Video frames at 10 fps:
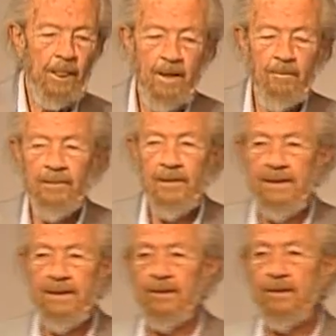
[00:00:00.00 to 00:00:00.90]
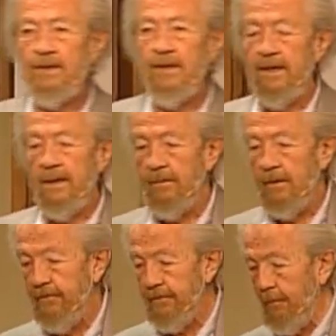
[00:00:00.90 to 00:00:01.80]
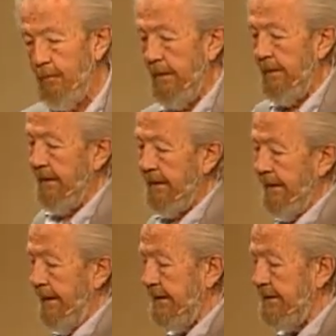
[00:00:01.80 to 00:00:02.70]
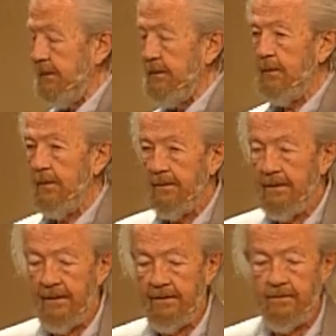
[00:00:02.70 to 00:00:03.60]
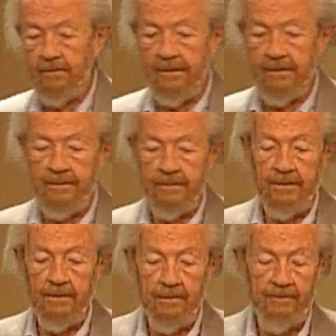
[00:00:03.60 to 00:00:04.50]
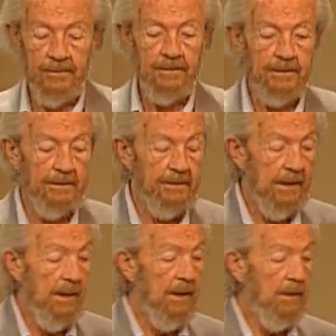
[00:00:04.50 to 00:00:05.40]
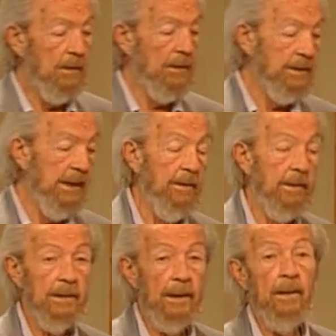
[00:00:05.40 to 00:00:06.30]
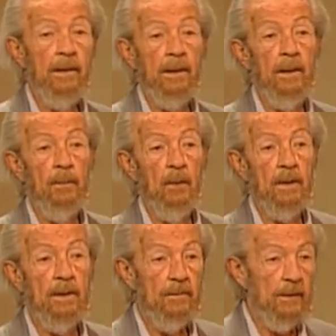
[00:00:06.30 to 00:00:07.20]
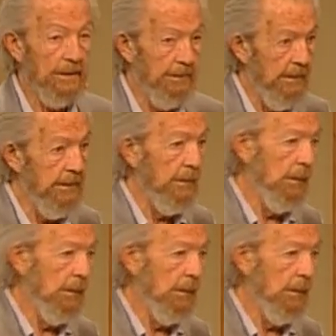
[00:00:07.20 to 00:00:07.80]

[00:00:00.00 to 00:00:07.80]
Completely understandable from quantum mechanics, which we'll get to later in the references, which is now out in a book, a very expensive